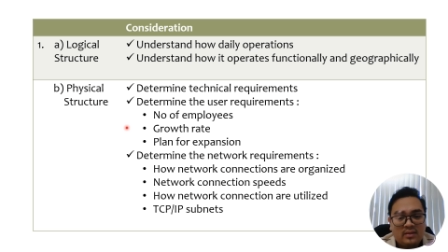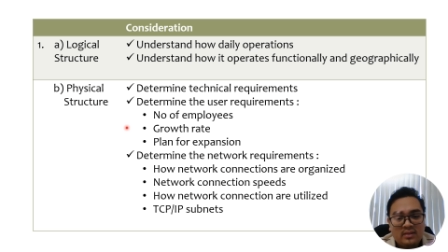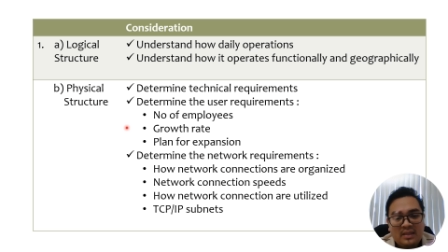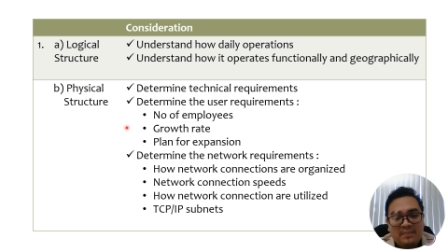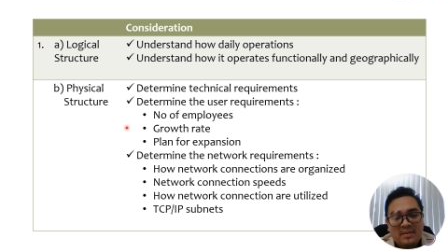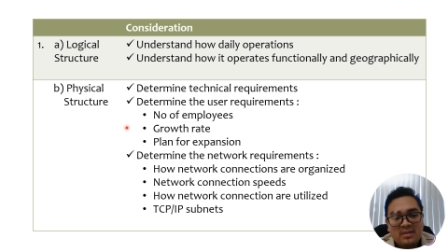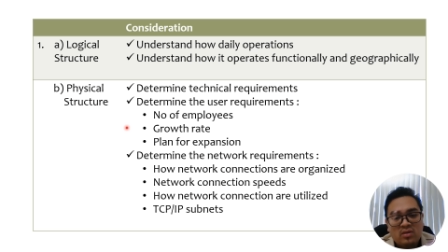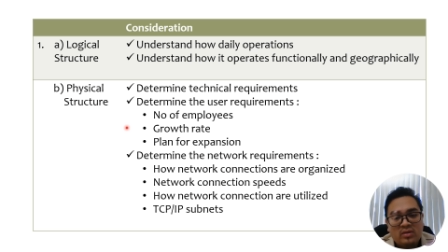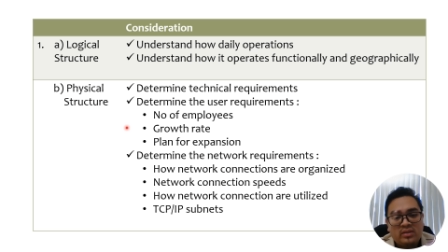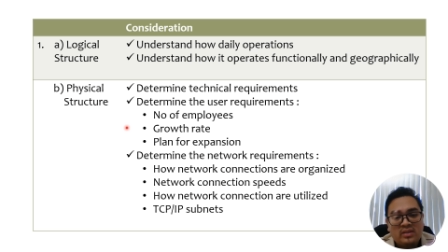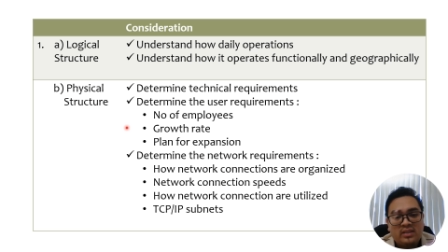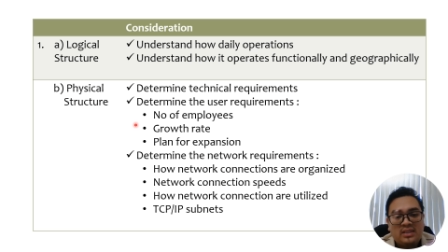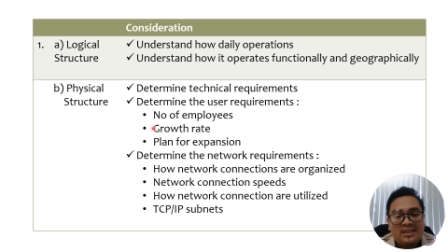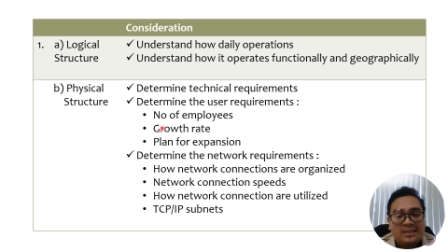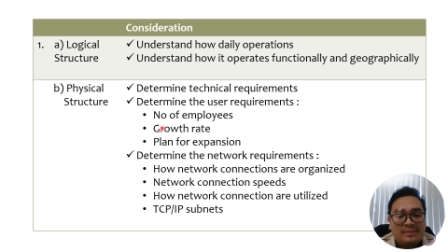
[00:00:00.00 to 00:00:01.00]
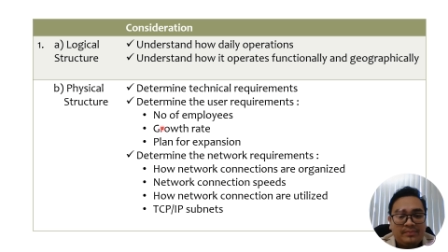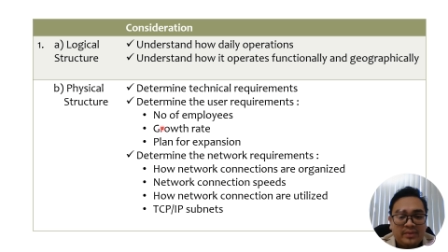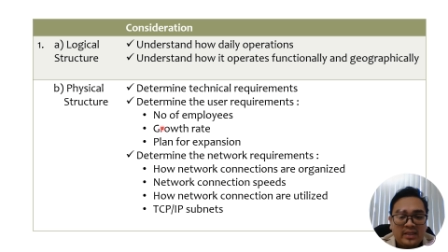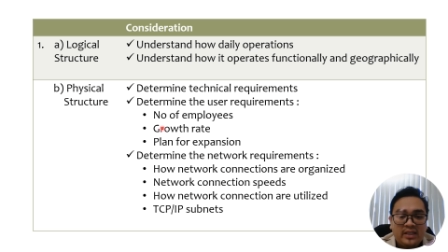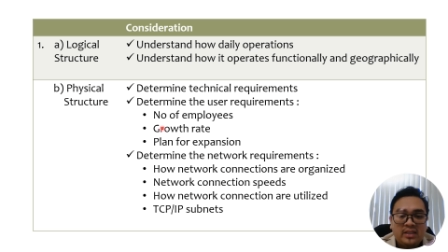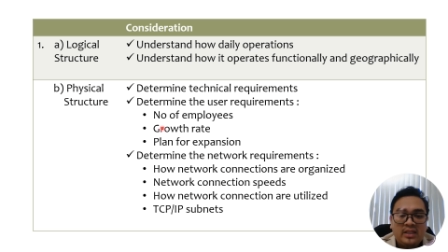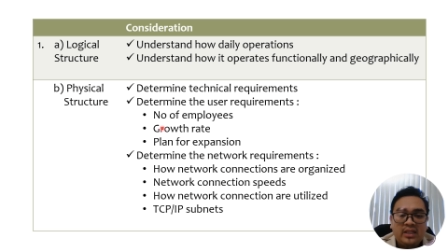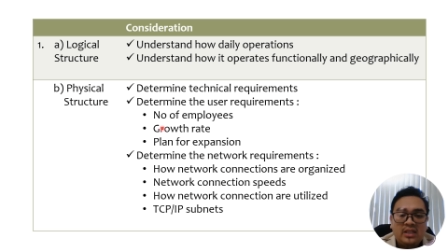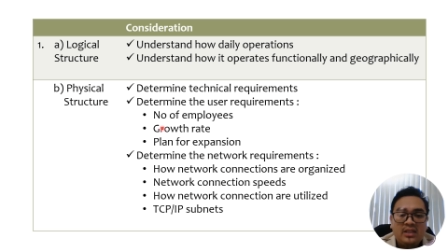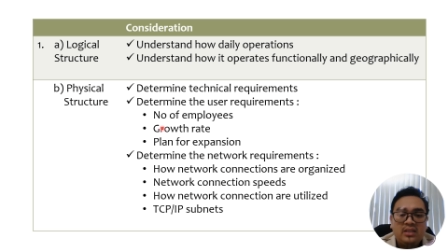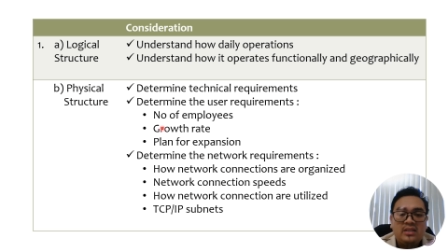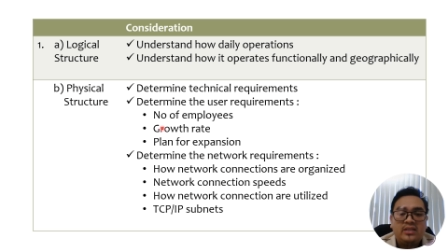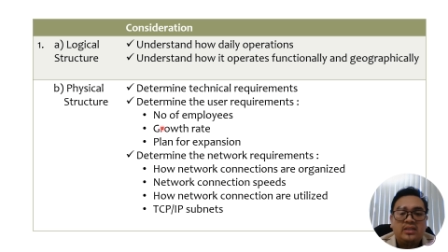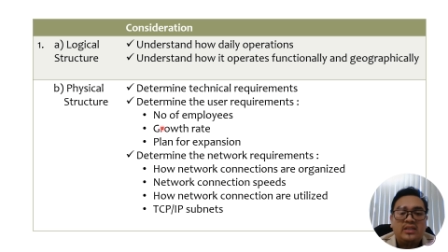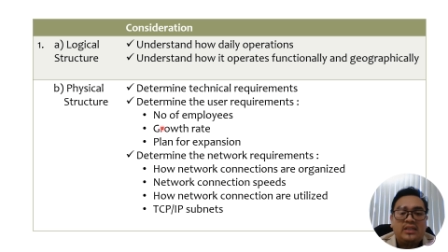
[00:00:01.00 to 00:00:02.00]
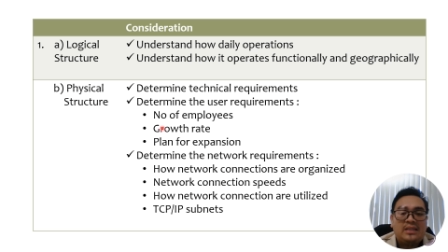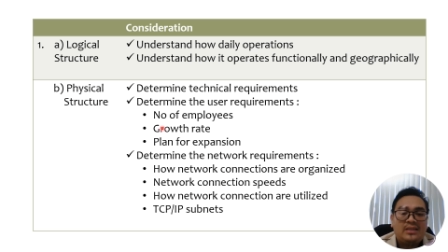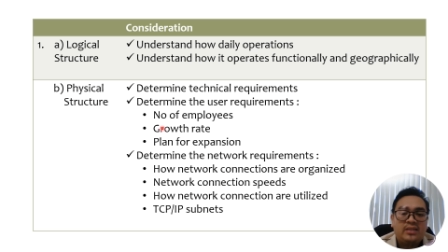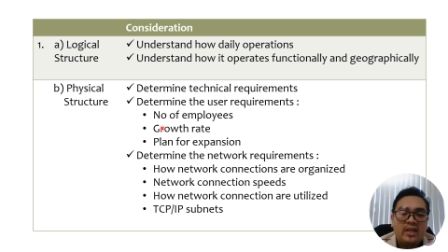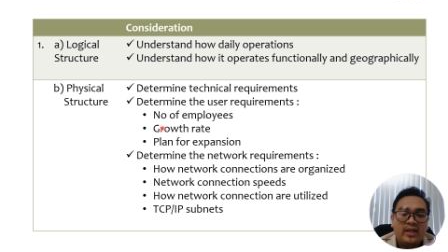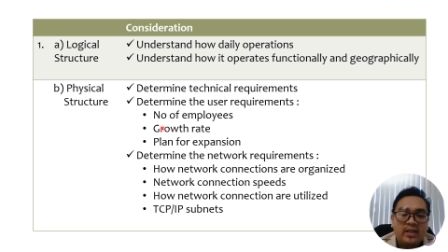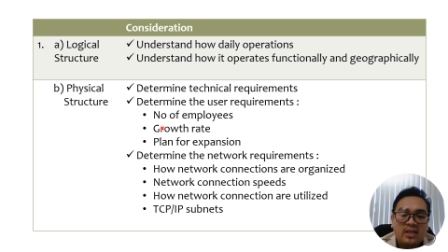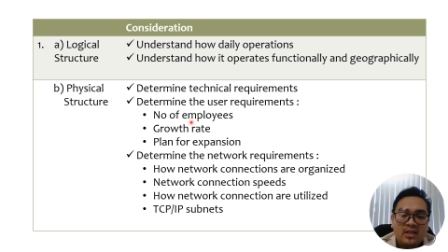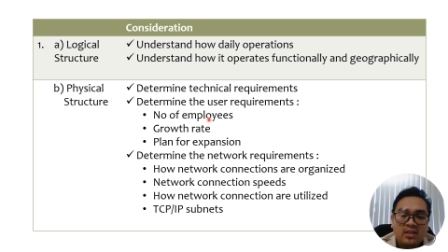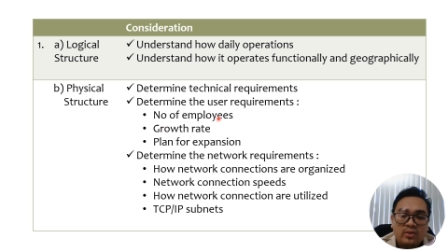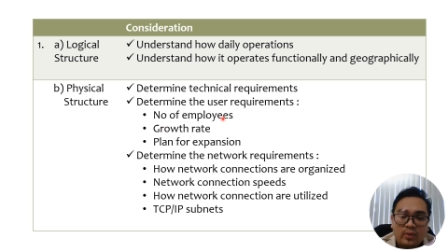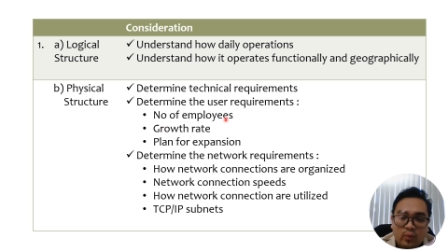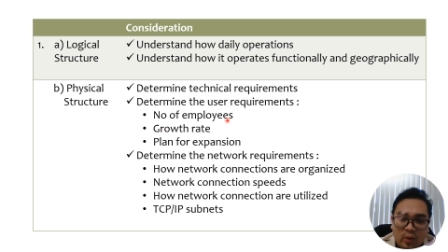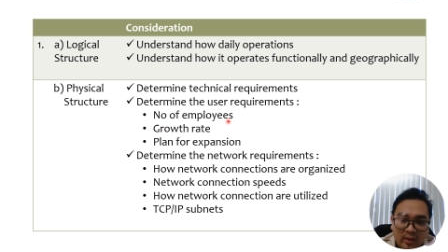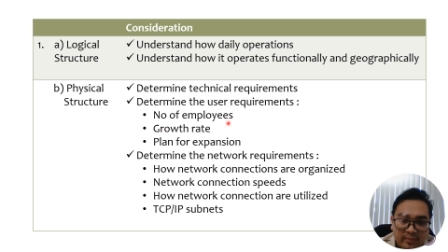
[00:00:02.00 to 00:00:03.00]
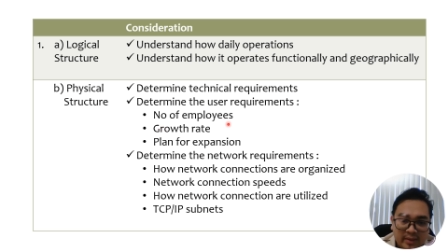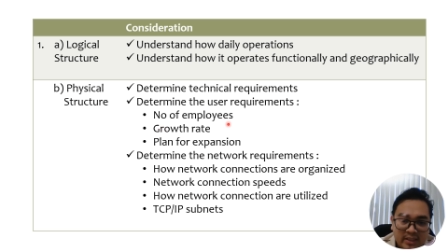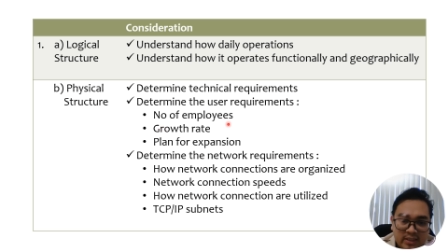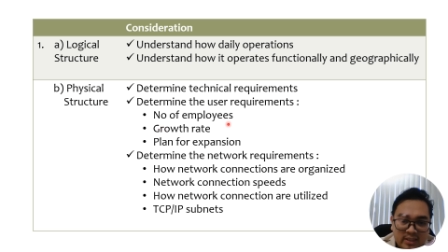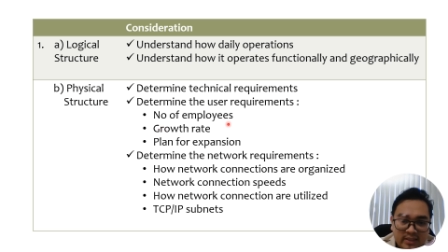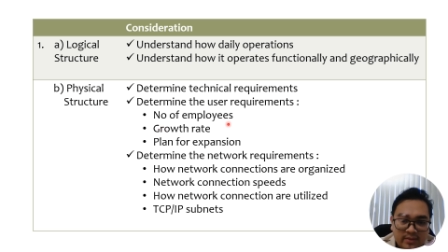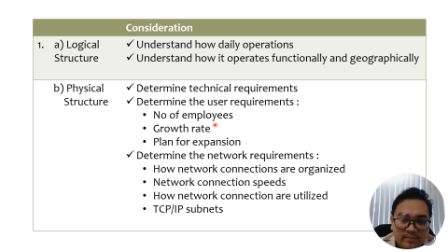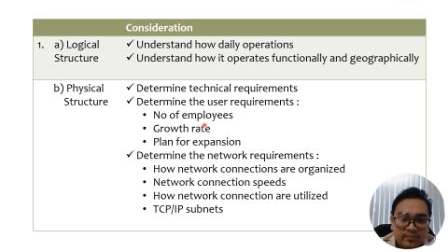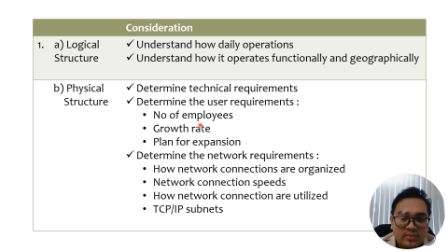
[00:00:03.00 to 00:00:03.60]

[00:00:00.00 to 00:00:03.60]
depends on the determining the technical requirements,